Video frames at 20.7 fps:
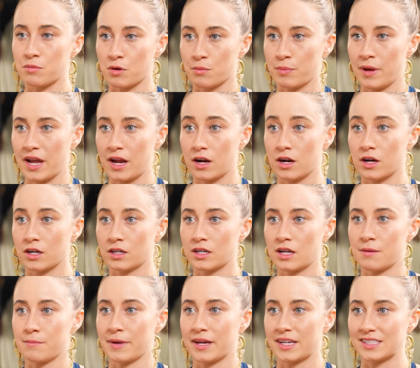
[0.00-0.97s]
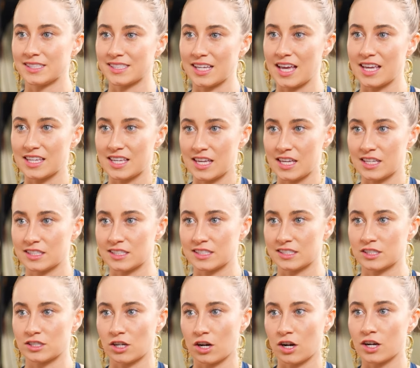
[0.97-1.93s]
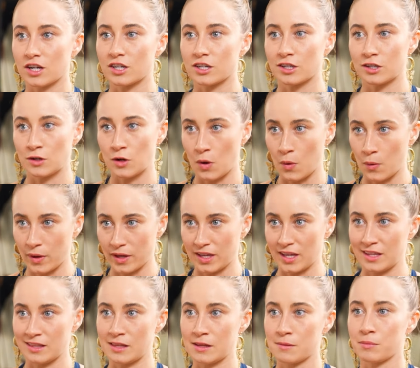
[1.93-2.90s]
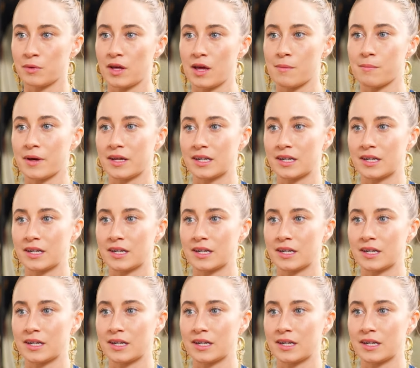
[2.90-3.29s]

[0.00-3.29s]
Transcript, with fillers: prepared in my psyche to start going in the plant